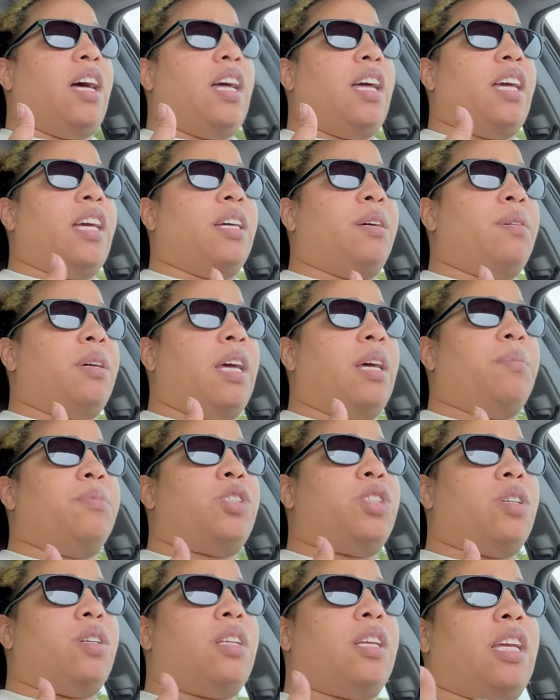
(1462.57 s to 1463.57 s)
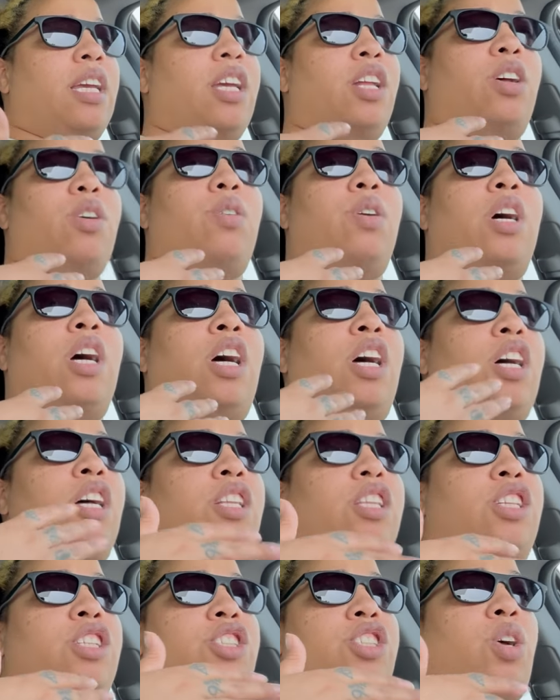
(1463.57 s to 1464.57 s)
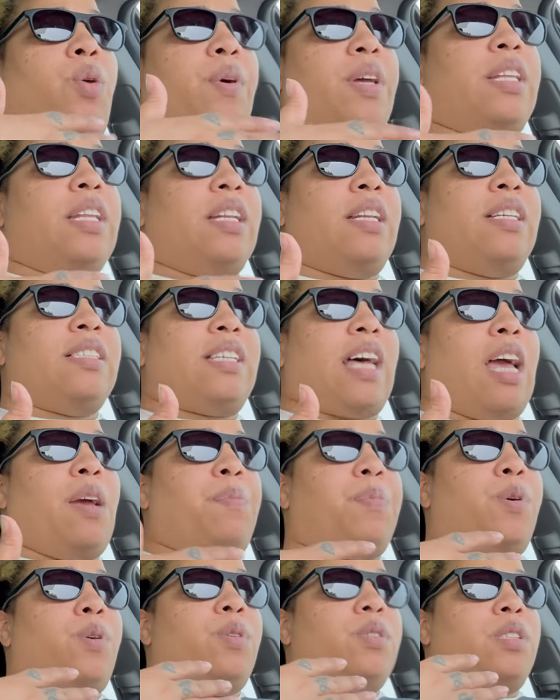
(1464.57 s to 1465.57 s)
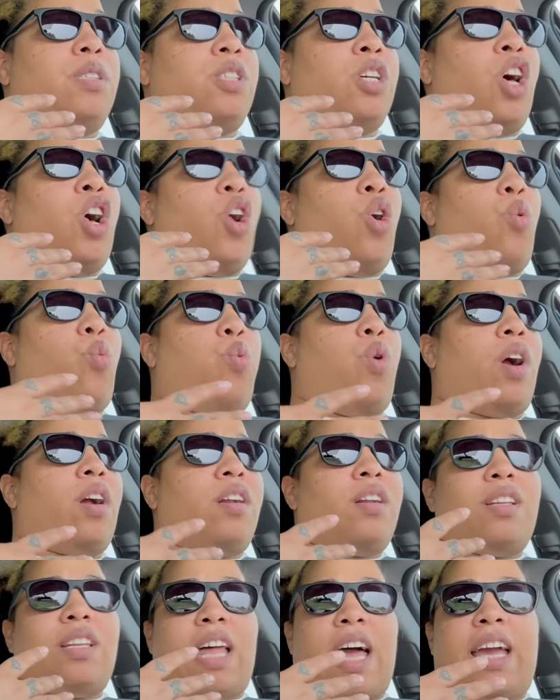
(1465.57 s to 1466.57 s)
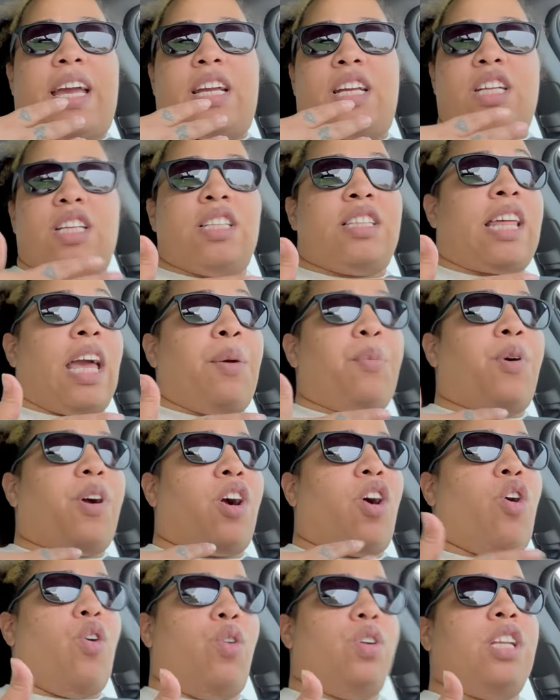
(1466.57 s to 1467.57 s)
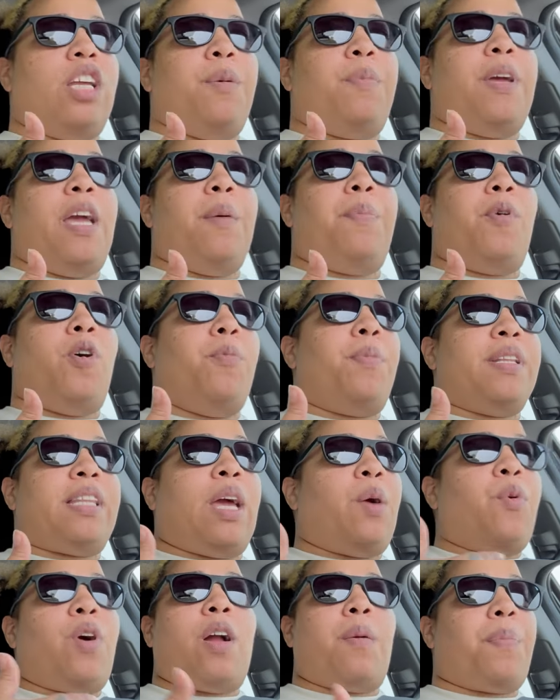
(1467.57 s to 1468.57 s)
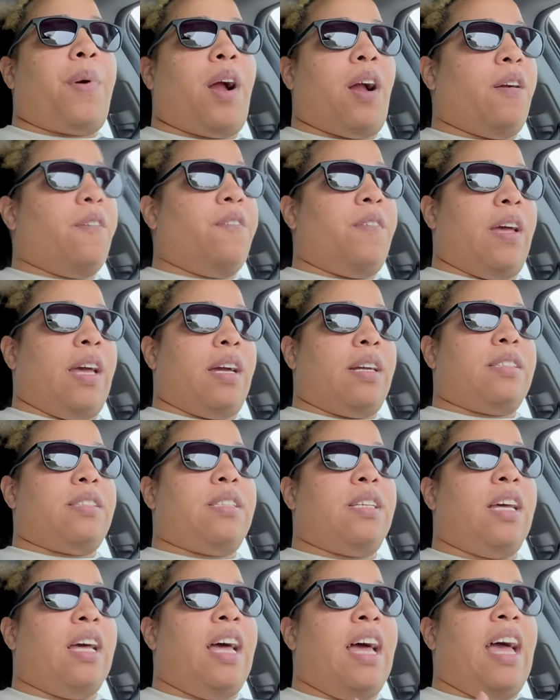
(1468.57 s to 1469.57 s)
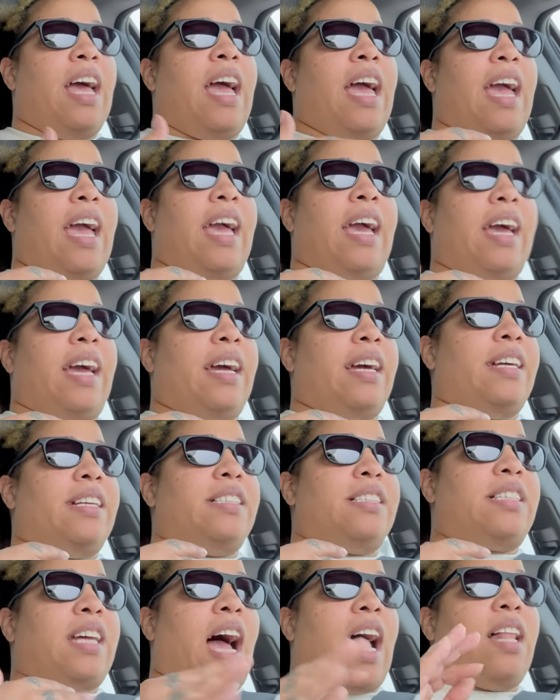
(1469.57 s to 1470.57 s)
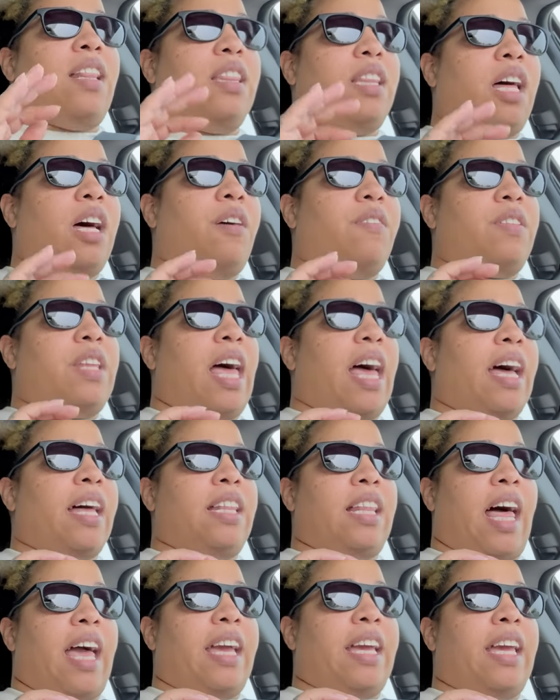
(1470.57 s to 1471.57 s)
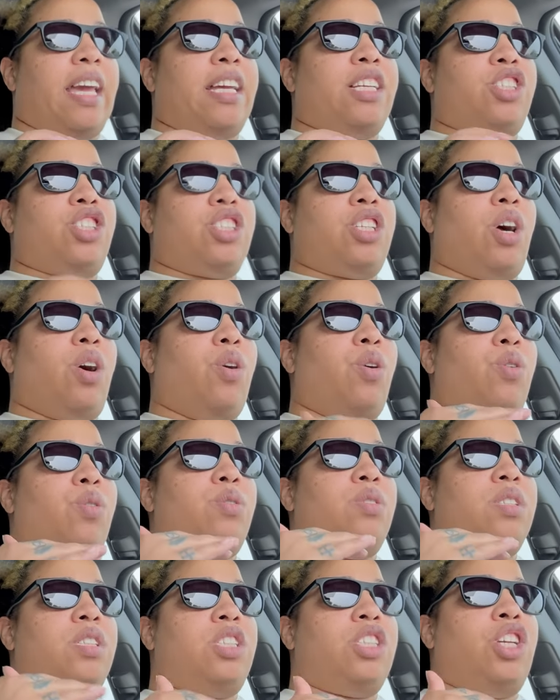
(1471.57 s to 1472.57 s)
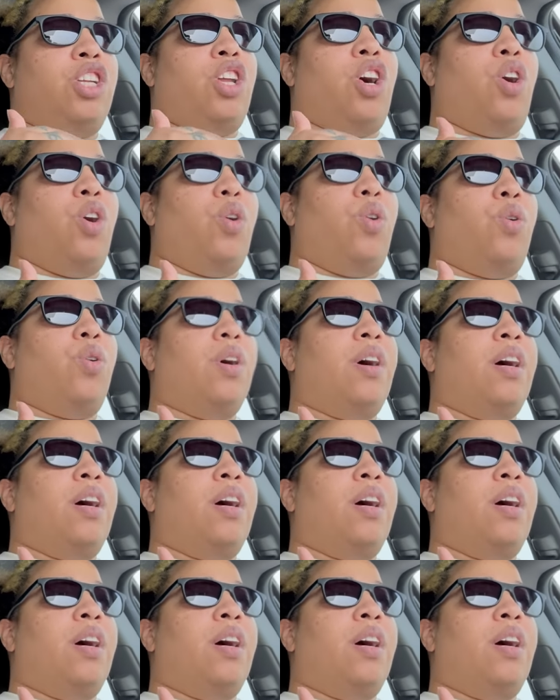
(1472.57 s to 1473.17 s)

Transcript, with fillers: him, him sh you know, showing the disciples weren't like, they were holy people, but they weren't perfect. And I love that. Like, it shows, you know,